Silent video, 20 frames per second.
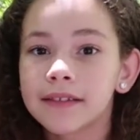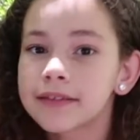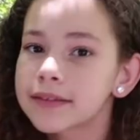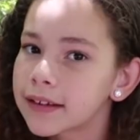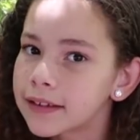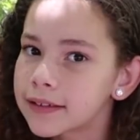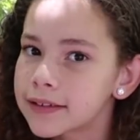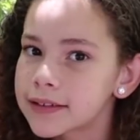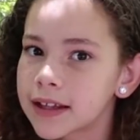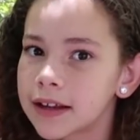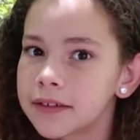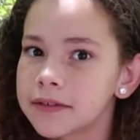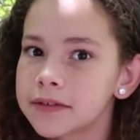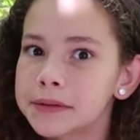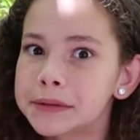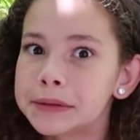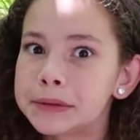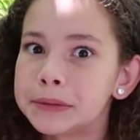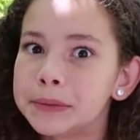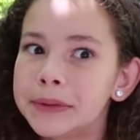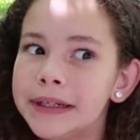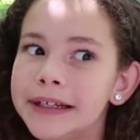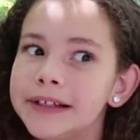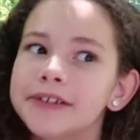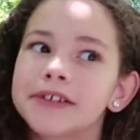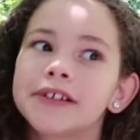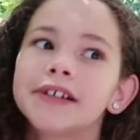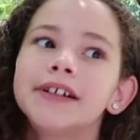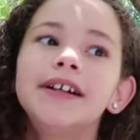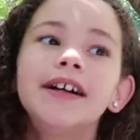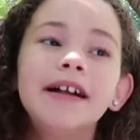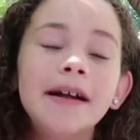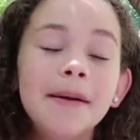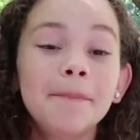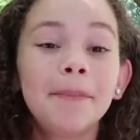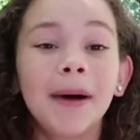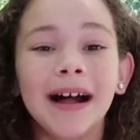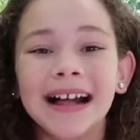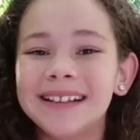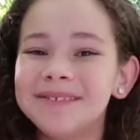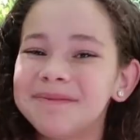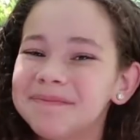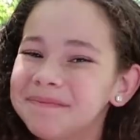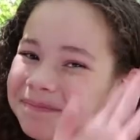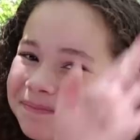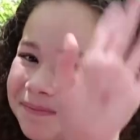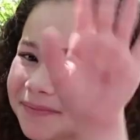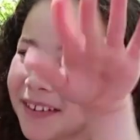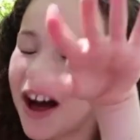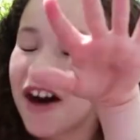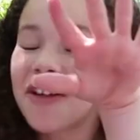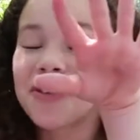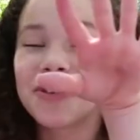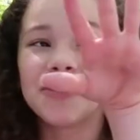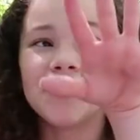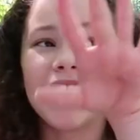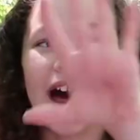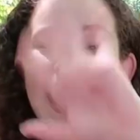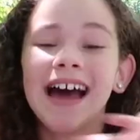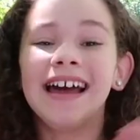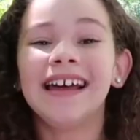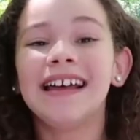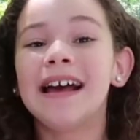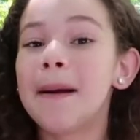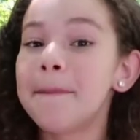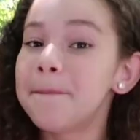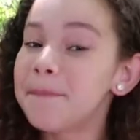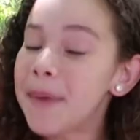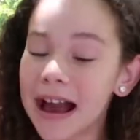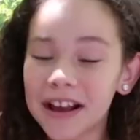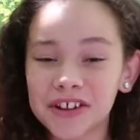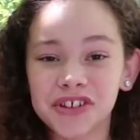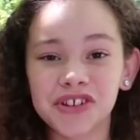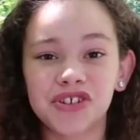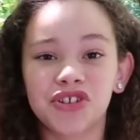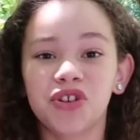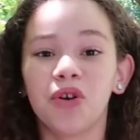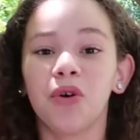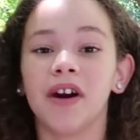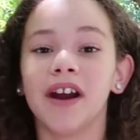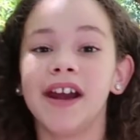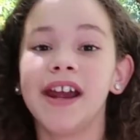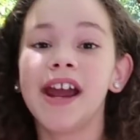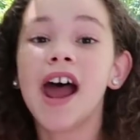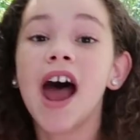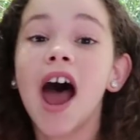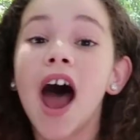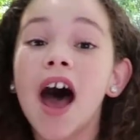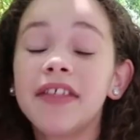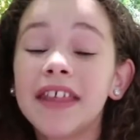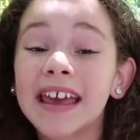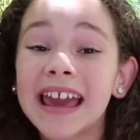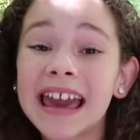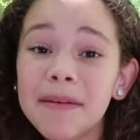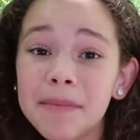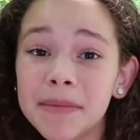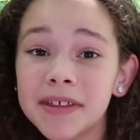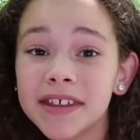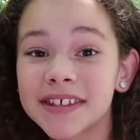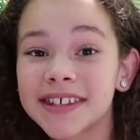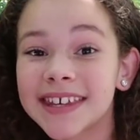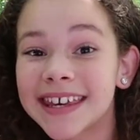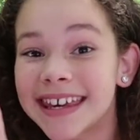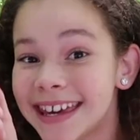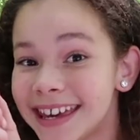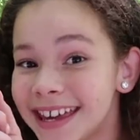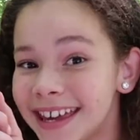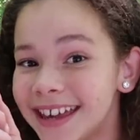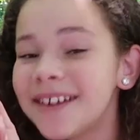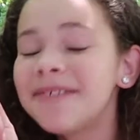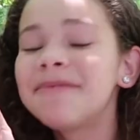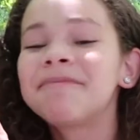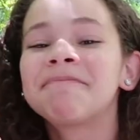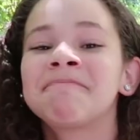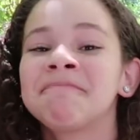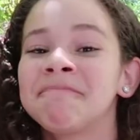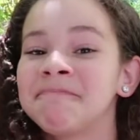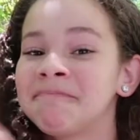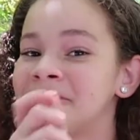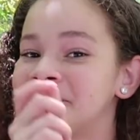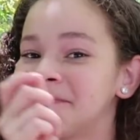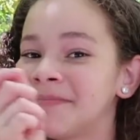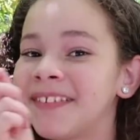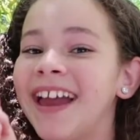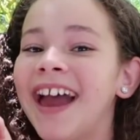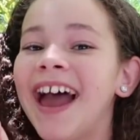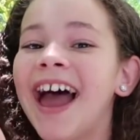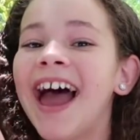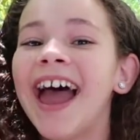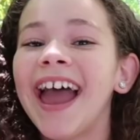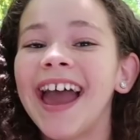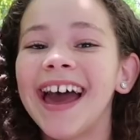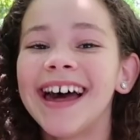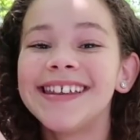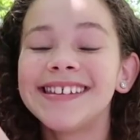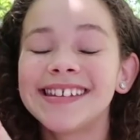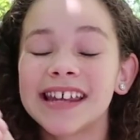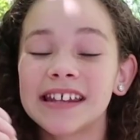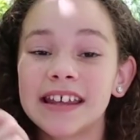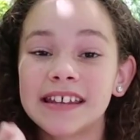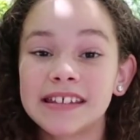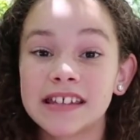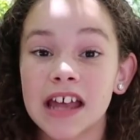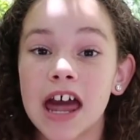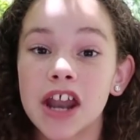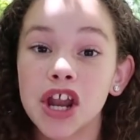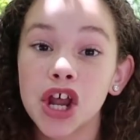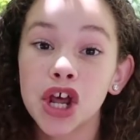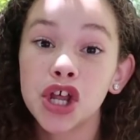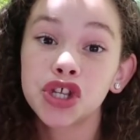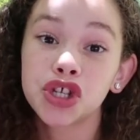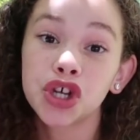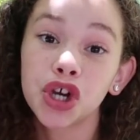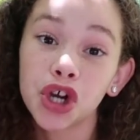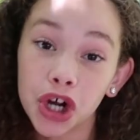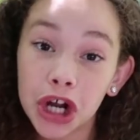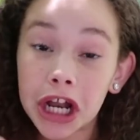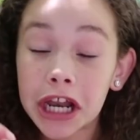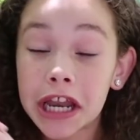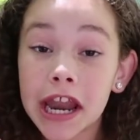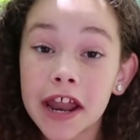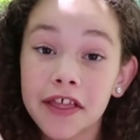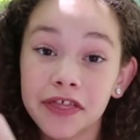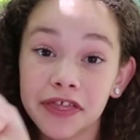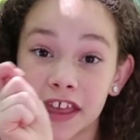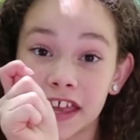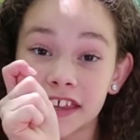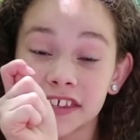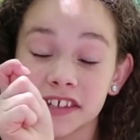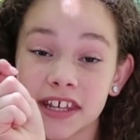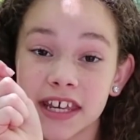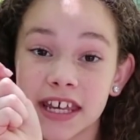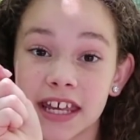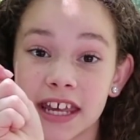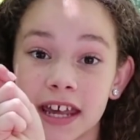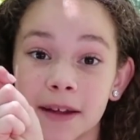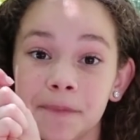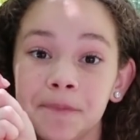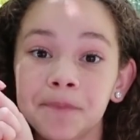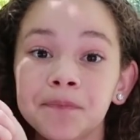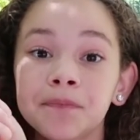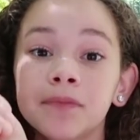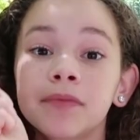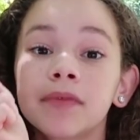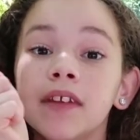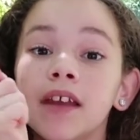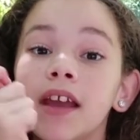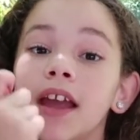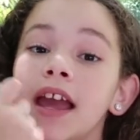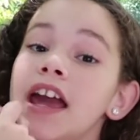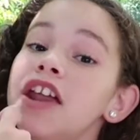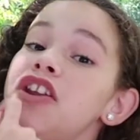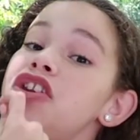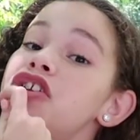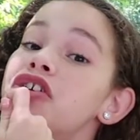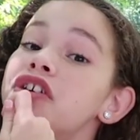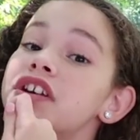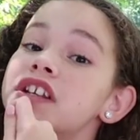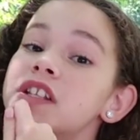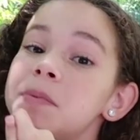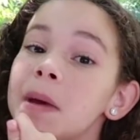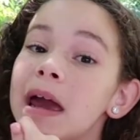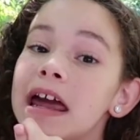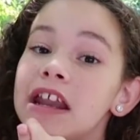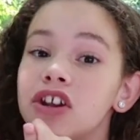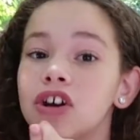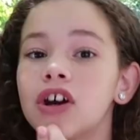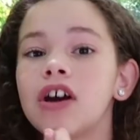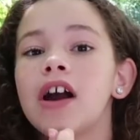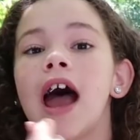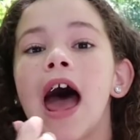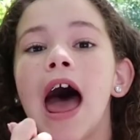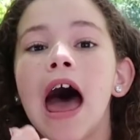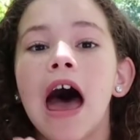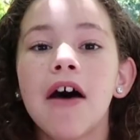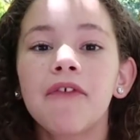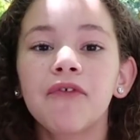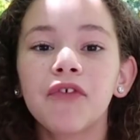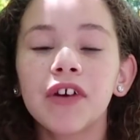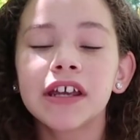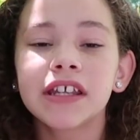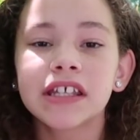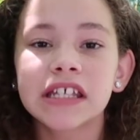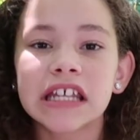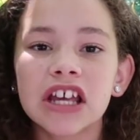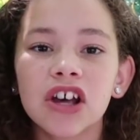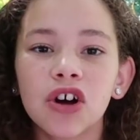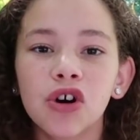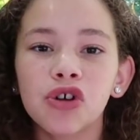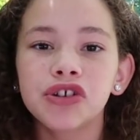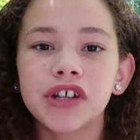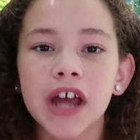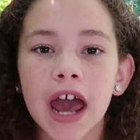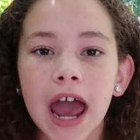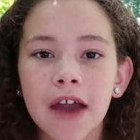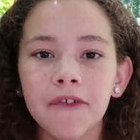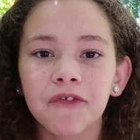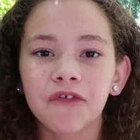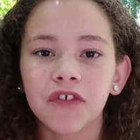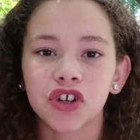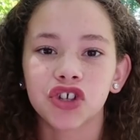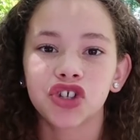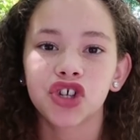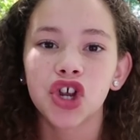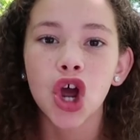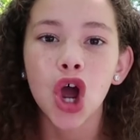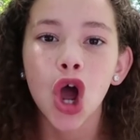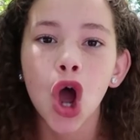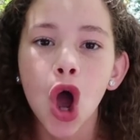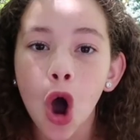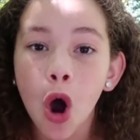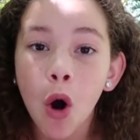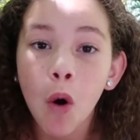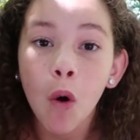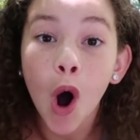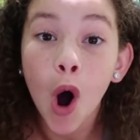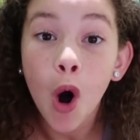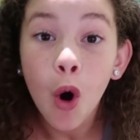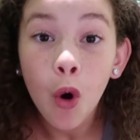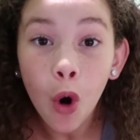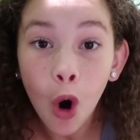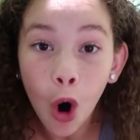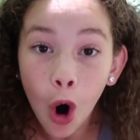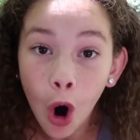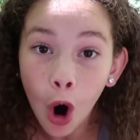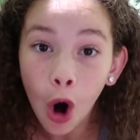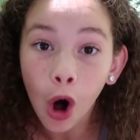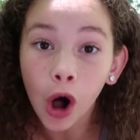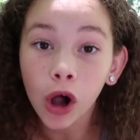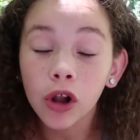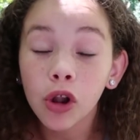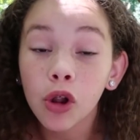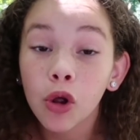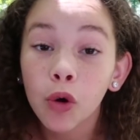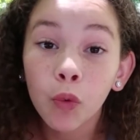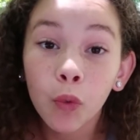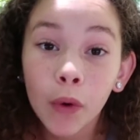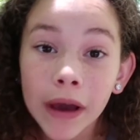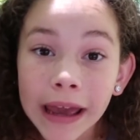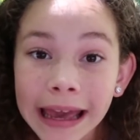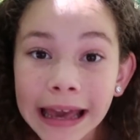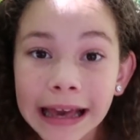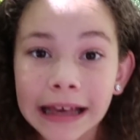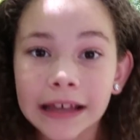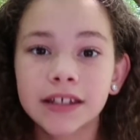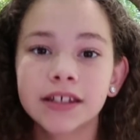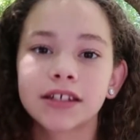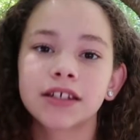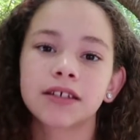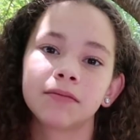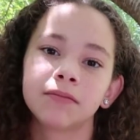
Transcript: kind of sounds a little weird, but other than that, back to the story. They gave me this key and they said, turn this key in your expander every single day for 2 whole weeks.